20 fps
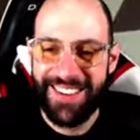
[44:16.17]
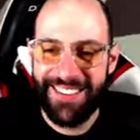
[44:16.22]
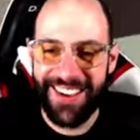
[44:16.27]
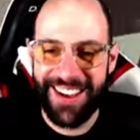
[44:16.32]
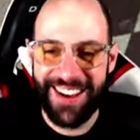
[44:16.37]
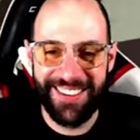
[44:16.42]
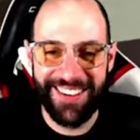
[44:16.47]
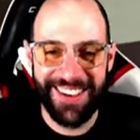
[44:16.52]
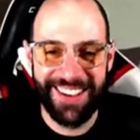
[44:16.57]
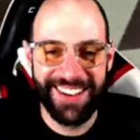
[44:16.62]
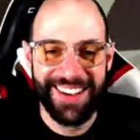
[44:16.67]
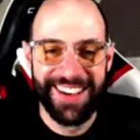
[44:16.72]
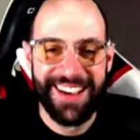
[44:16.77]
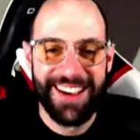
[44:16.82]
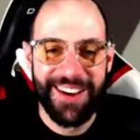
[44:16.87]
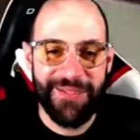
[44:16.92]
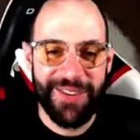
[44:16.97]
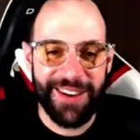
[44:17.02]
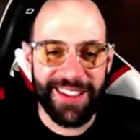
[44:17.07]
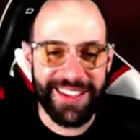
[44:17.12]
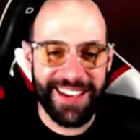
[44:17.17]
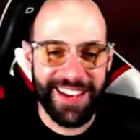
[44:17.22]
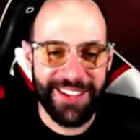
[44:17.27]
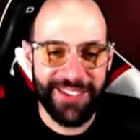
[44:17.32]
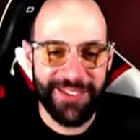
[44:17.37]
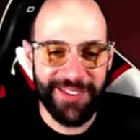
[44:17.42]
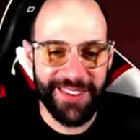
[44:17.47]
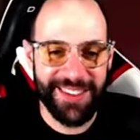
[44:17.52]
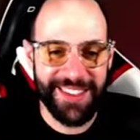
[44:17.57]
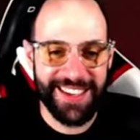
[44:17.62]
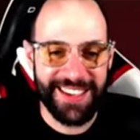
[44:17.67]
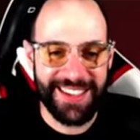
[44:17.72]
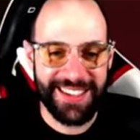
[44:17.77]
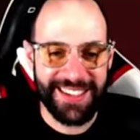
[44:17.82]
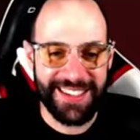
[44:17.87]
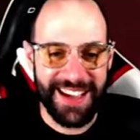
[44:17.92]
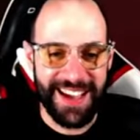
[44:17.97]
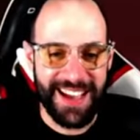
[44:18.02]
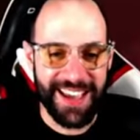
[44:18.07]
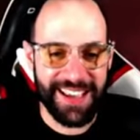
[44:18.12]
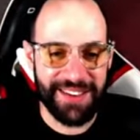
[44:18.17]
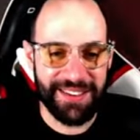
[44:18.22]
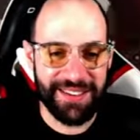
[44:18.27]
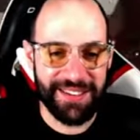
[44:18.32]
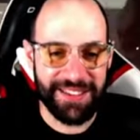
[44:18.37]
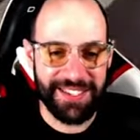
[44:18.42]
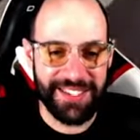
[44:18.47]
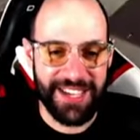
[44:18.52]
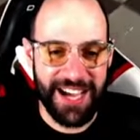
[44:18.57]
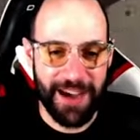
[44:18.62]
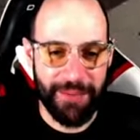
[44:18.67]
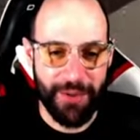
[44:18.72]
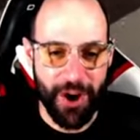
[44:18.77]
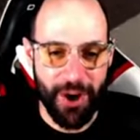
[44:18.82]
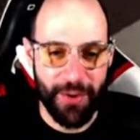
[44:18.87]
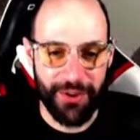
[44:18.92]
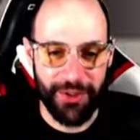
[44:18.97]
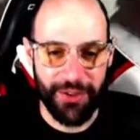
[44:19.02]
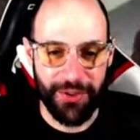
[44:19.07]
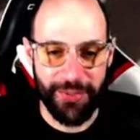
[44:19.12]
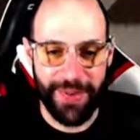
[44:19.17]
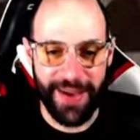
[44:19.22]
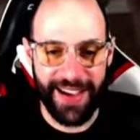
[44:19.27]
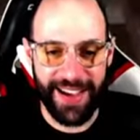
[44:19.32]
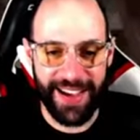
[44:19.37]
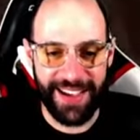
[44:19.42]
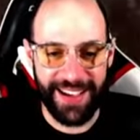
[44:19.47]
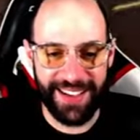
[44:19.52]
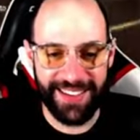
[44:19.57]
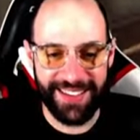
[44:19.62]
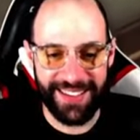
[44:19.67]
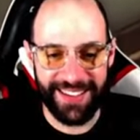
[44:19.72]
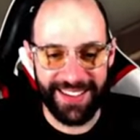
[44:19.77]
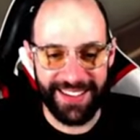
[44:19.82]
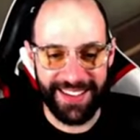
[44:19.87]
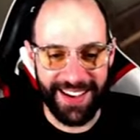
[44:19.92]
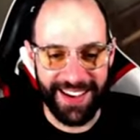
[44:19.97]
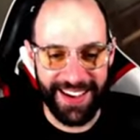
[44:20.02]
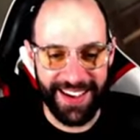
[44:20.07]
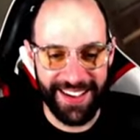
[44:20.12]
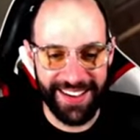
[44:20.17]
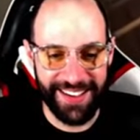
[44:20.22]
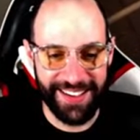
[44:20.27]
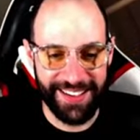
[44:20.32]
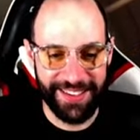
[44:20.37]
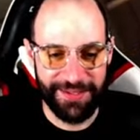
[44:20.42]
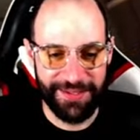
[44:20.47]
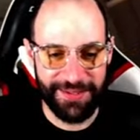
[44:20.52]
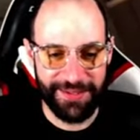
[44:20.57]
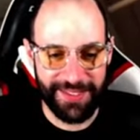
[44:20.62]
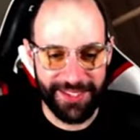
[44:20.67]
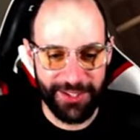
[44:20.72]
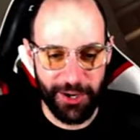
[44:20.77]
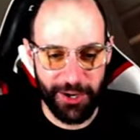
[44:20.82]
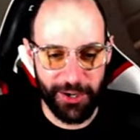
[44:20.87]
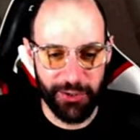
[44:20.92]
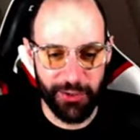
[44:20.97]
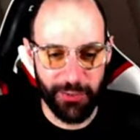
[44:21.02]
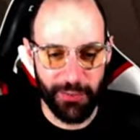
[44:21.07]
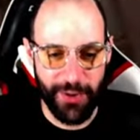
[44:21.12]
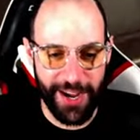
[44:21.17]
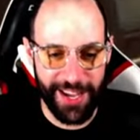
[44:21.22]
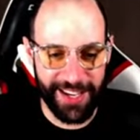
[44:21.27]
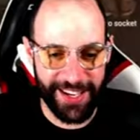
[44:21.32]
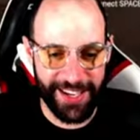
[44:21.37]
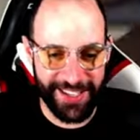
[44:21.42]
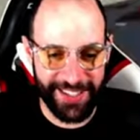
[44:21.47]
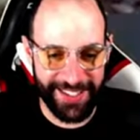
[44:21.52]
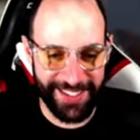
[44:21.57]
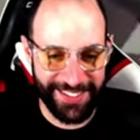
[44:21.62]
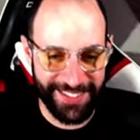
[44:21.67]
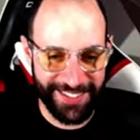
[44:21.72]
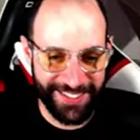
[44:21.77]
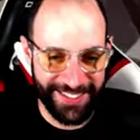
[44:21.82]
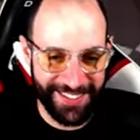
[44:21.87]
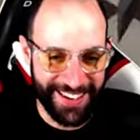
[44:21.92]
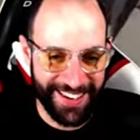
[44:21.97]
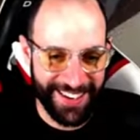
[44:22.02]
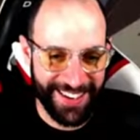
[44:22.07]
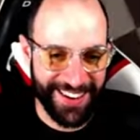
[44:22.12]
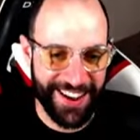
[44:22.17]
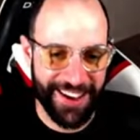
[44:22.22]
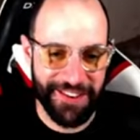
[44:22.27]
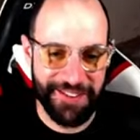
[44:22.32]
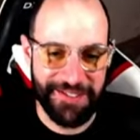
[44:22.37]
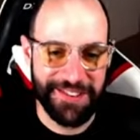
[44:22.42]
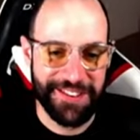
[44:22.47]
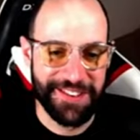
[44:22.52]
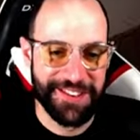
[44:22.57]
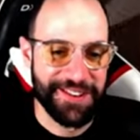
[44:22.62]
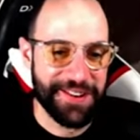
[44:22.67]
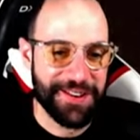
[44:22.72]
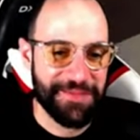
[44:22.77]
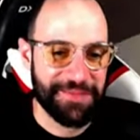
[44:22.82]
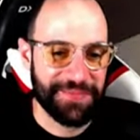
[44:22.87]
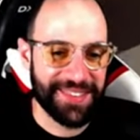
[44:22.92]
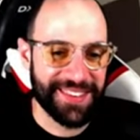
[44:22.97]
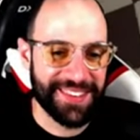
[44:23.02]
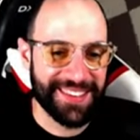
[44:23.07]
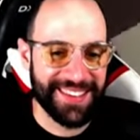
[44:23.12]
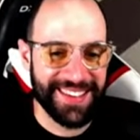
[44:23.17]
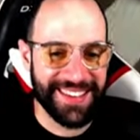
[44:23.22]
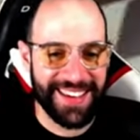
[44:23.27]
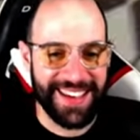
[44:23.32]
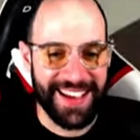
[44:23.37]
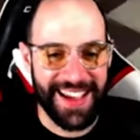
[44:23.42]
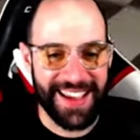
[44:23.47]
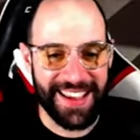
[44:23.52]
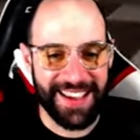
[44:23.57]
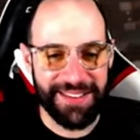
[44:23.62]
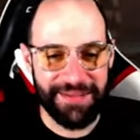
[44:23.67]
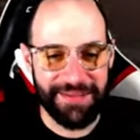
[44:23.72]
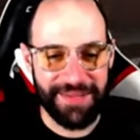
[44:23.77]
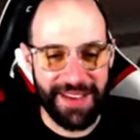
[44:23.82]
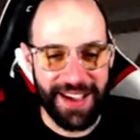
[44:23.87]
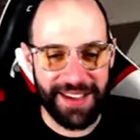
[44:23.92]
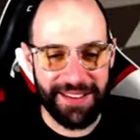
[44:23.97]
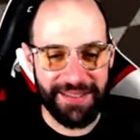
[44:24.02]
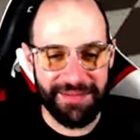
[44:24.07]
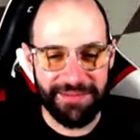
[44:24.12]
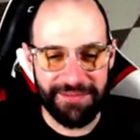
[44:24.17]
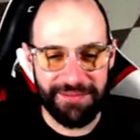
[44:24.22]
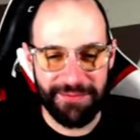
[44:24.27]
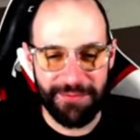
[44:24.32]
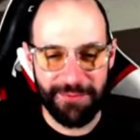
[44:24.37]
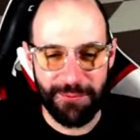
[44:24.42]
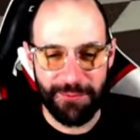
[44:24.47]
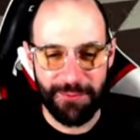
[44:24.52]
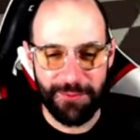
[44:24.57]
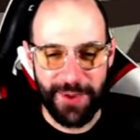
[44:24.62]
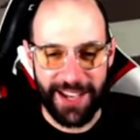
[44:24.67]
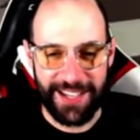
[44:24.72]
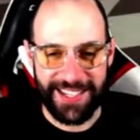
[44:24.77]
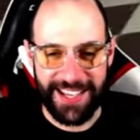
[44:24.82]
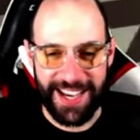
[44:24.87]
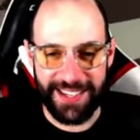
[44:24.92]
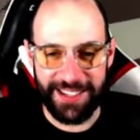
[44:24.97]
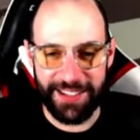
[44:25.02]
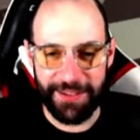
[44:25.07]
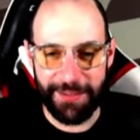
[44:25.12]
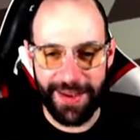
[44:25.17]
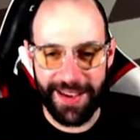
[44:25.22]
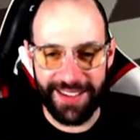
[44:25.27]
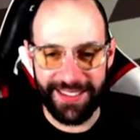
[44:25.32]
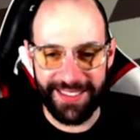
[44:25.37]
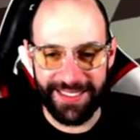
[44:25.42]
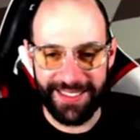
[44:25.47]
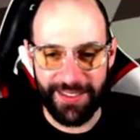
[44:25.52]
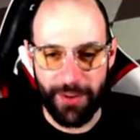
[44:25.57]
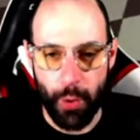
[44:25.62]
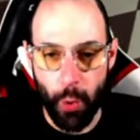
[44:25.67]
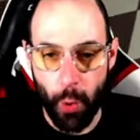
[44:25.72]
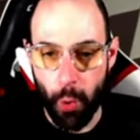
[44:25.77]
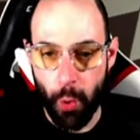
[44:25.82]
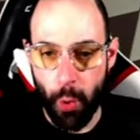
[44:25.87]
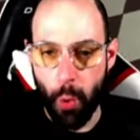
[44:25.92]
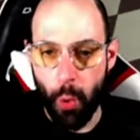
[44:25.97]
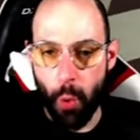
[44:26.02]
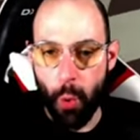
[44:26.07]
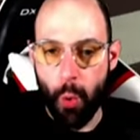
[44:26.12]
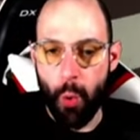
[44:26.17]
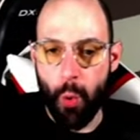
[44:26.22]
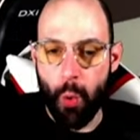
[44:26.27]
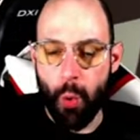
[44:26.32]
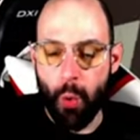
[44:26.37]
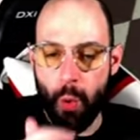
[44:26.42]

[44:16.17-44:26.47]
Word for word: I mean, what can I do with this? I can jump over the bed. I can try to break it. No, I can, I can attack the bed. Oh,